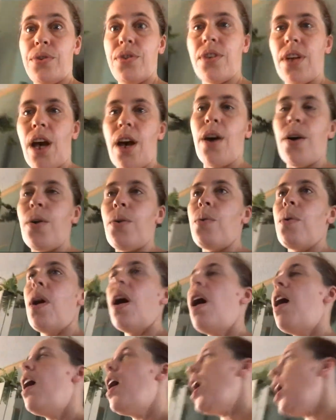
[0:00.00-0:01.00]
So
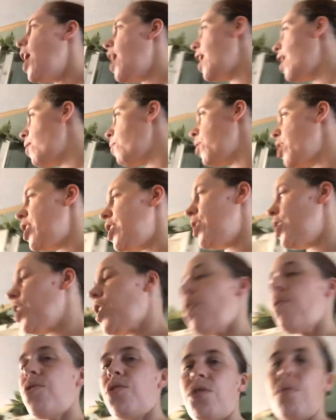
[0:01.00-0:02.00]
I wanted to
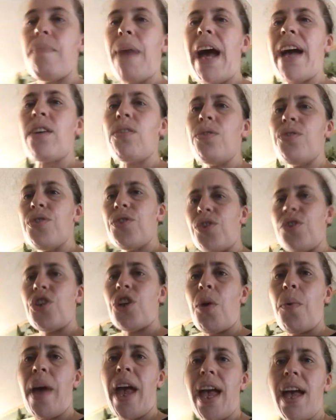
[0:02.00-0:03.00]
go to Michael's or
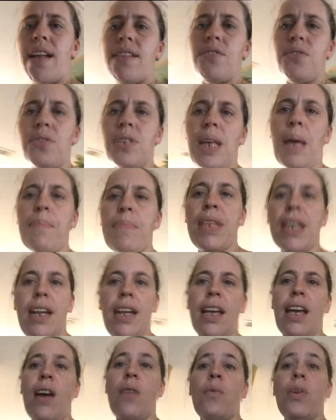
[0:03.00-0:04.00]
Joanne's or something
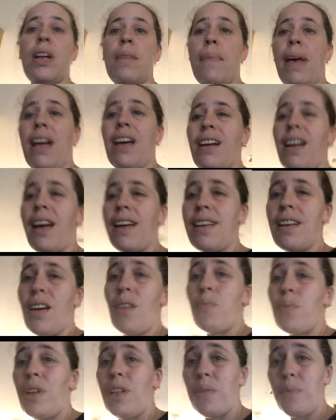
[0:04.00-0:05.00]
and get one and make a nice,
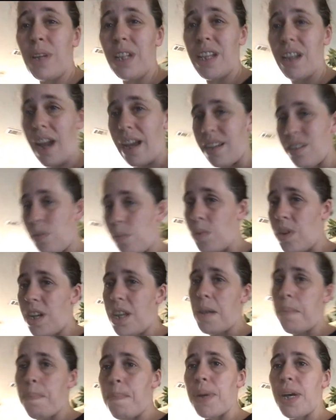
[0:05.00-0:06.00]
a really, really nice
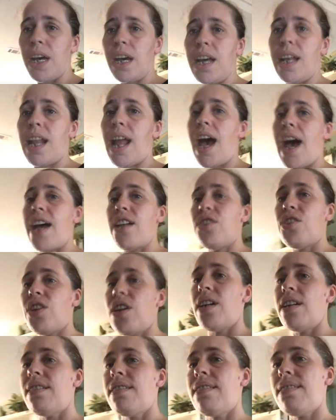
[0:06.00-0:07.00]
one. But I
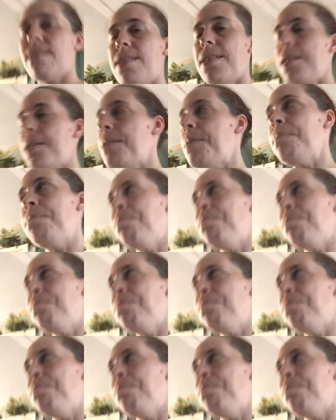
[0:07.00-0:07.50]
just,